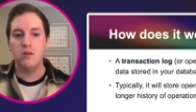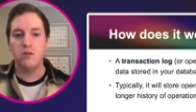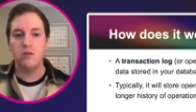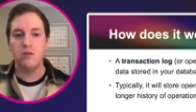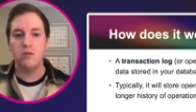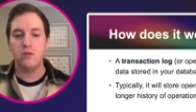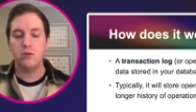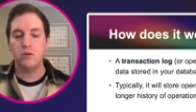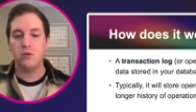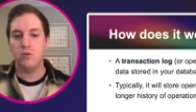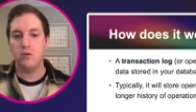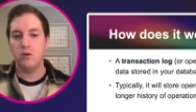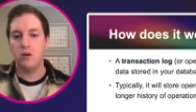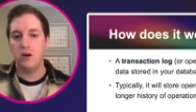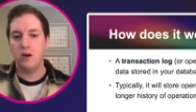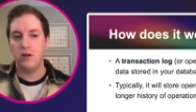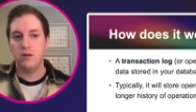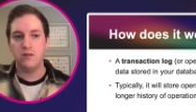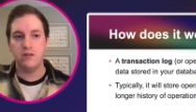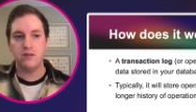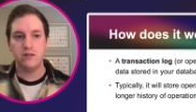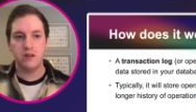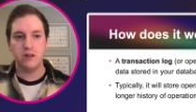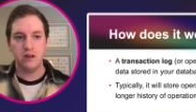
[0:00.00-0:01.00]
So how
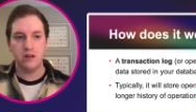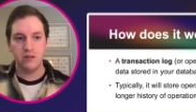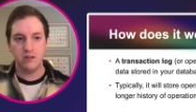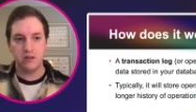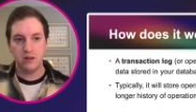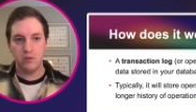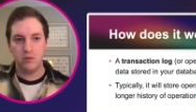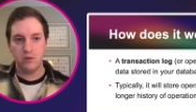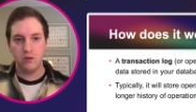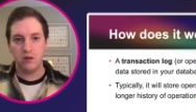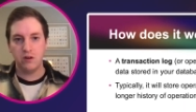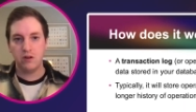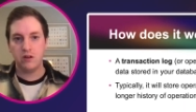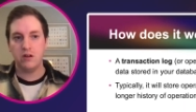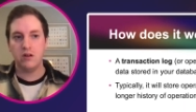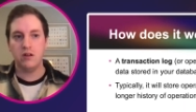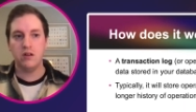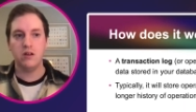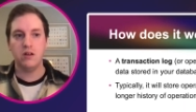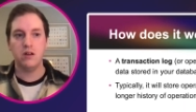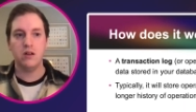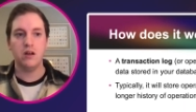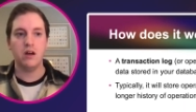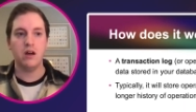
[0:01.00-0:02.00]
does CDC work?
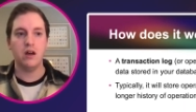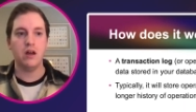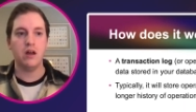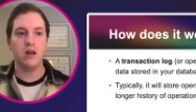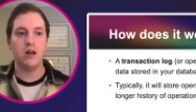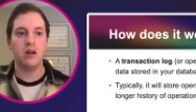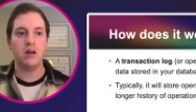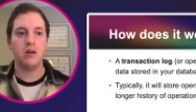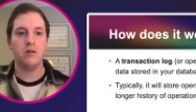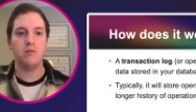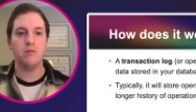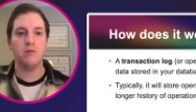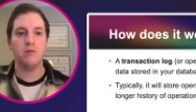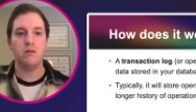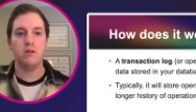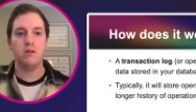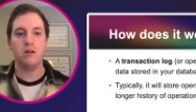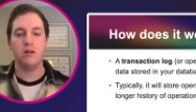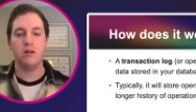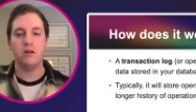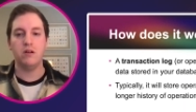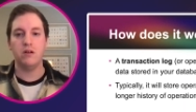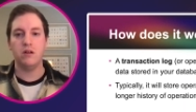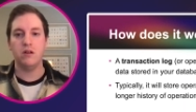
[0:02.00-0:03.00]

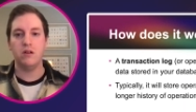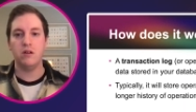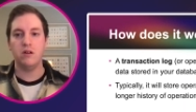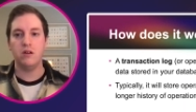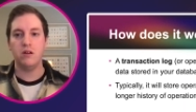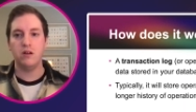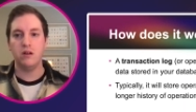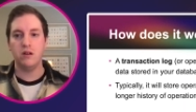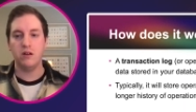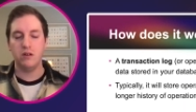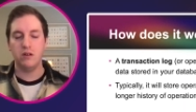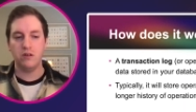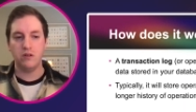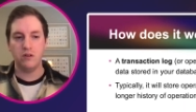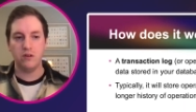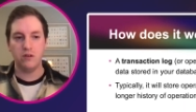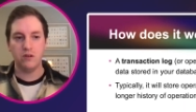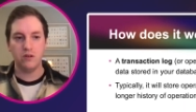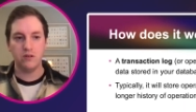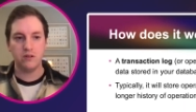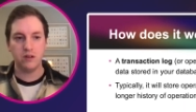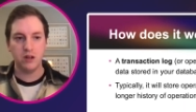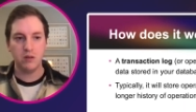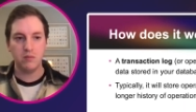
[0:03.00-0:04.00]

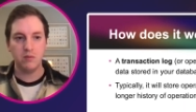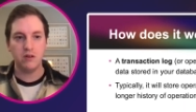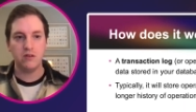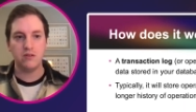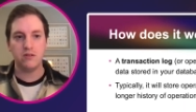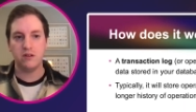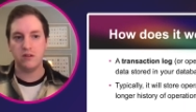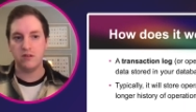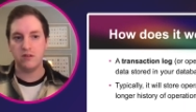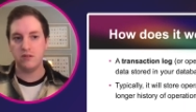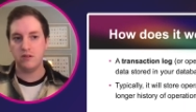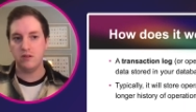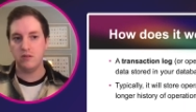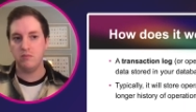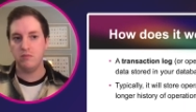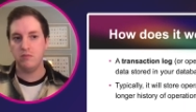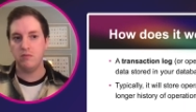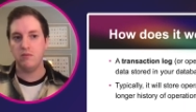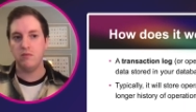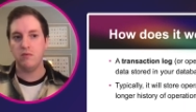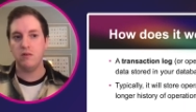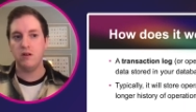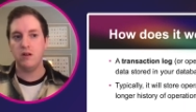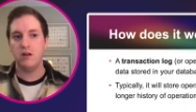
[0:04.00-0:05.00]
Your database
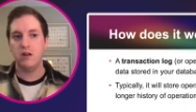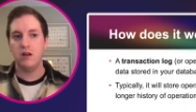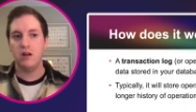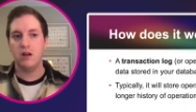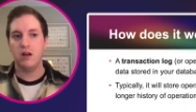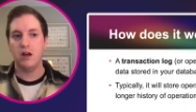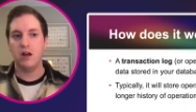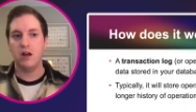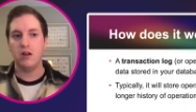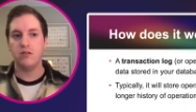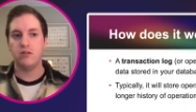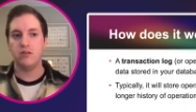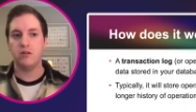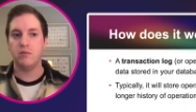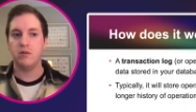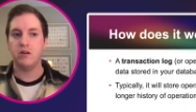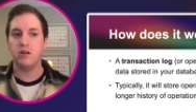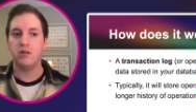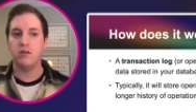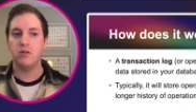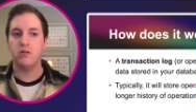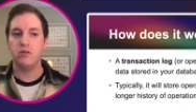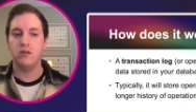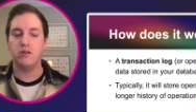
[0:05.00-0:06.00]
system has
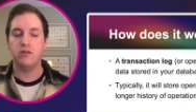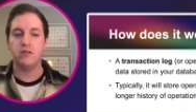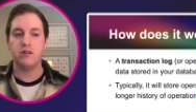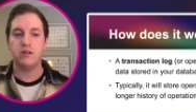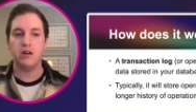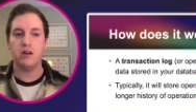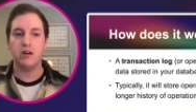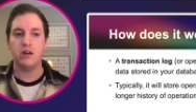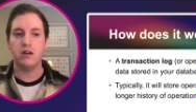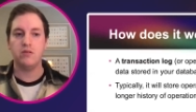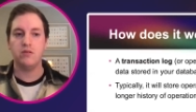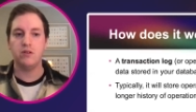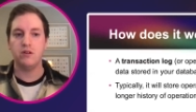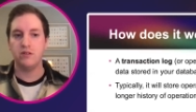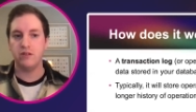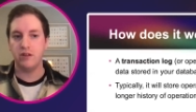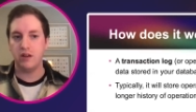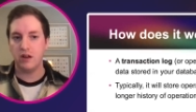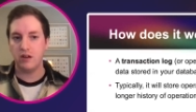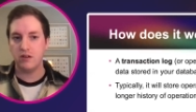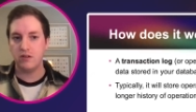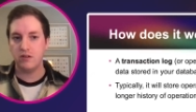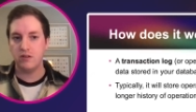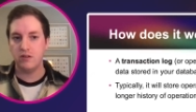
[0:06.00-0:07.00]
something known as a
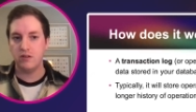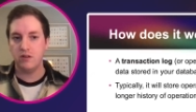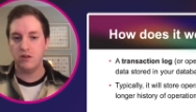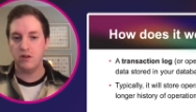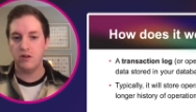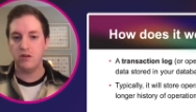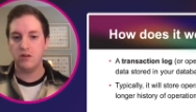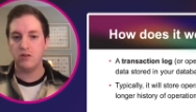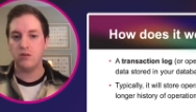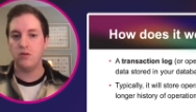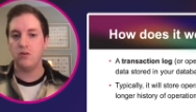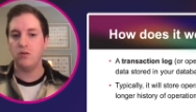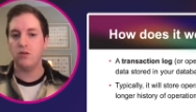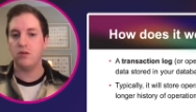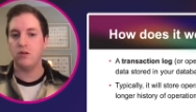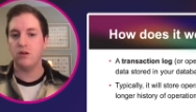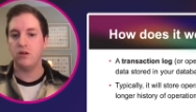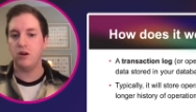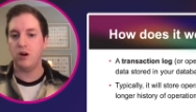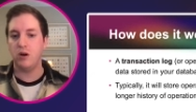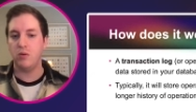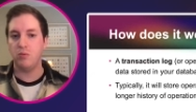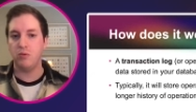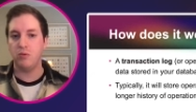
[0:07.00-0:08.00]
transaction log or
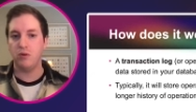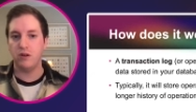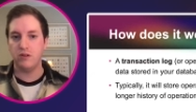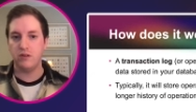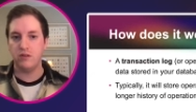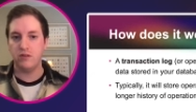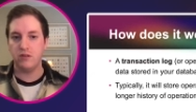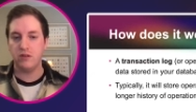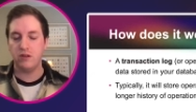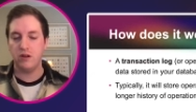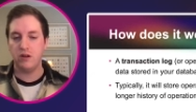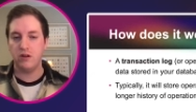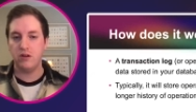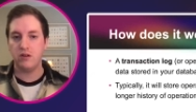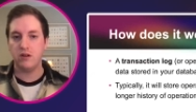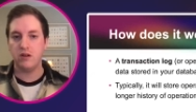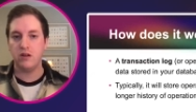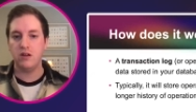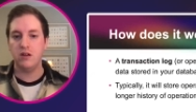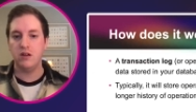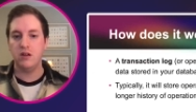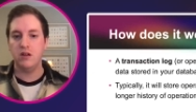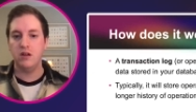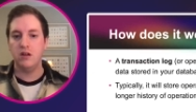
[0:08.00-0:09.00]
an operations log,
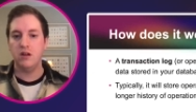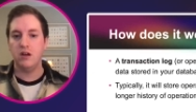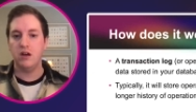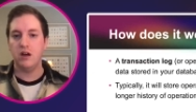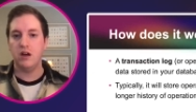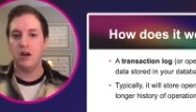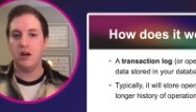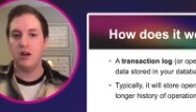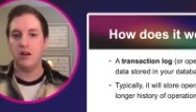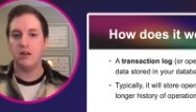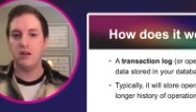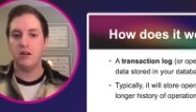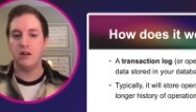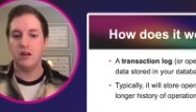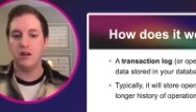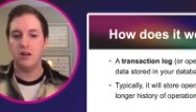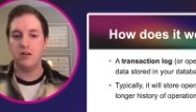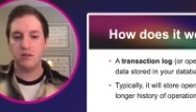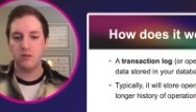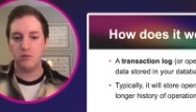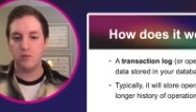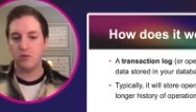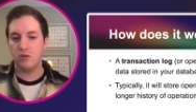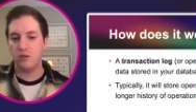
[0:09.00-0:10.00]
and
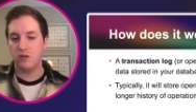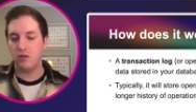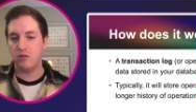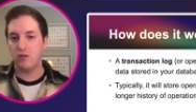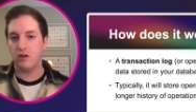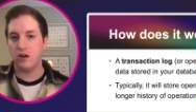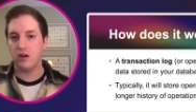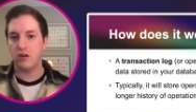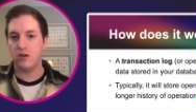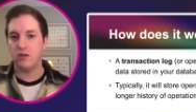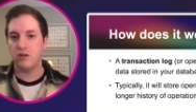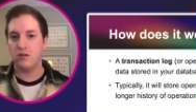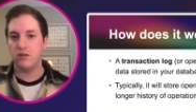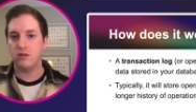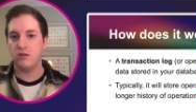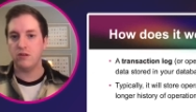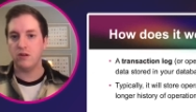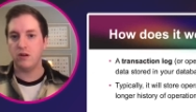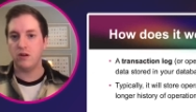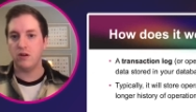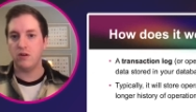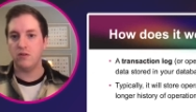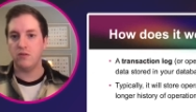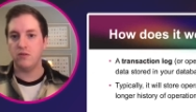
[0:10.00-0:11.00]
it's a rolling record
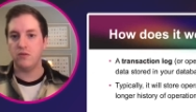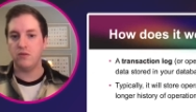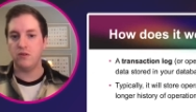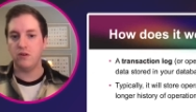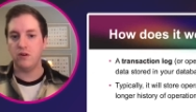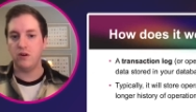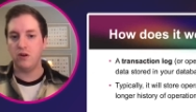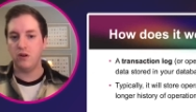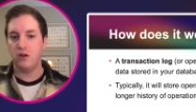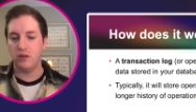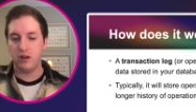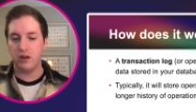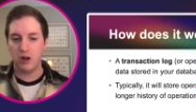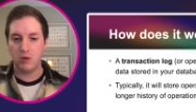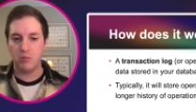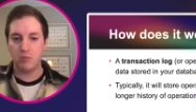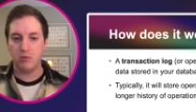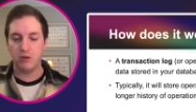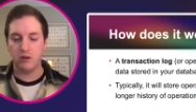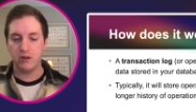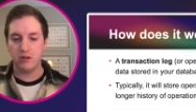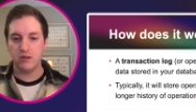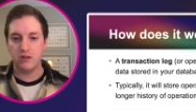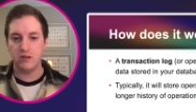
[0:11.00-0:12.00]
of all the
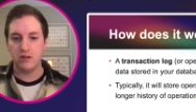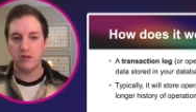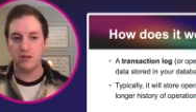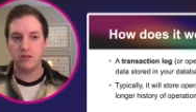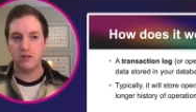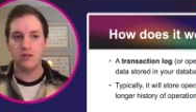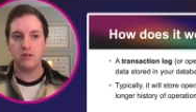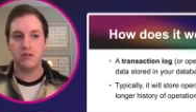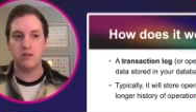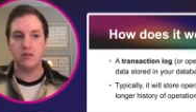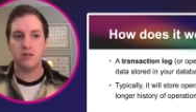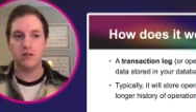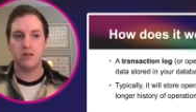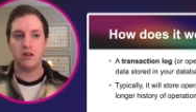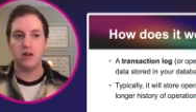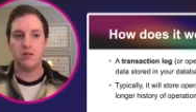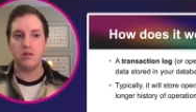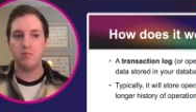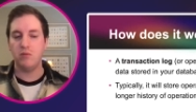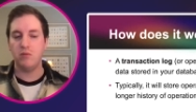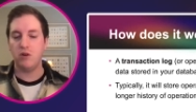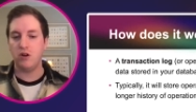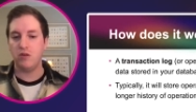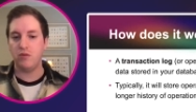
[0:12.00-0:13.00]
operations that
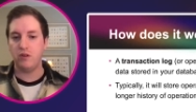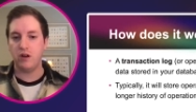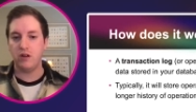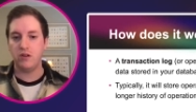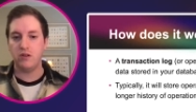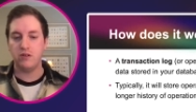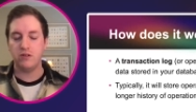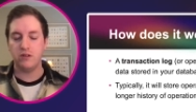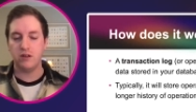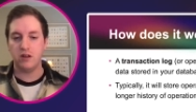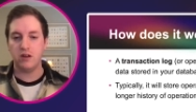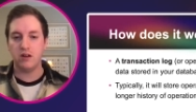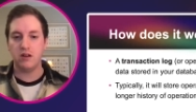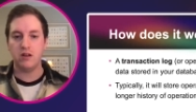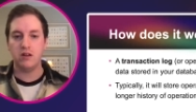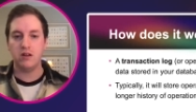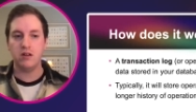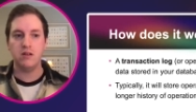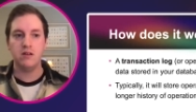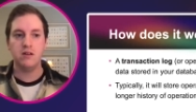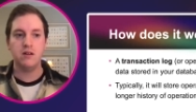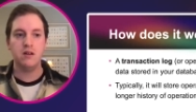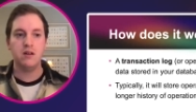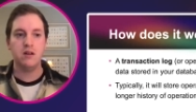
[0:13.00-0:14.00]
have modified your data.